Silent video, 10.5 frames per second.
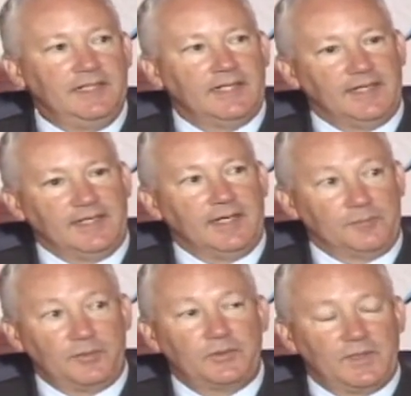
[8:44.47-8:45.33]
I'm
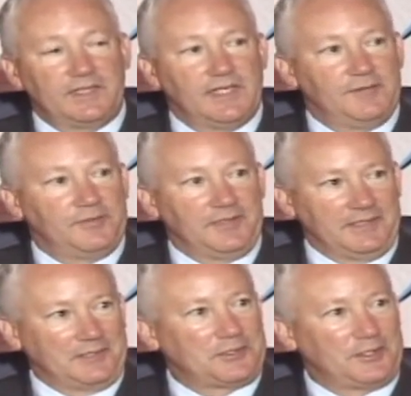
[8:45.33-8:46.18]
quite confident
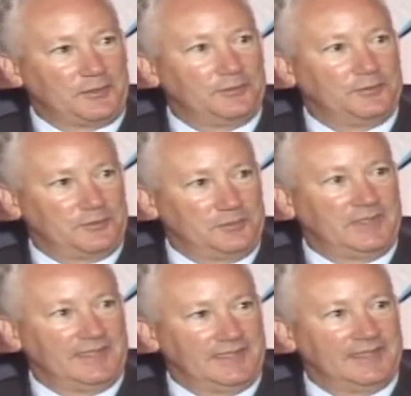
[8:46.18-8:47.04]
our shareholders will
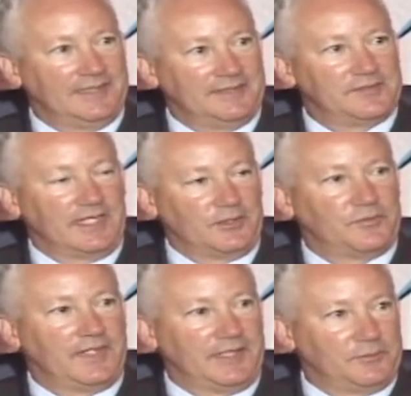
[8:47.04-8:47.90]
be
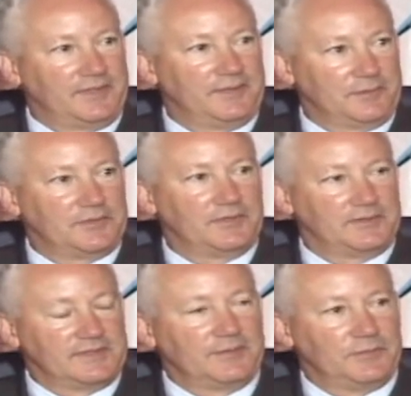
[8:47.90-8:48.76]
satisfied with the
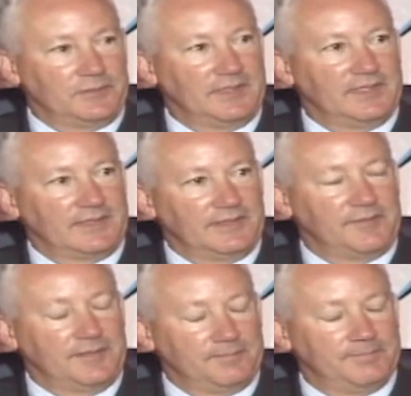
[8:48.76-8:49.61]
returns that we'll give them.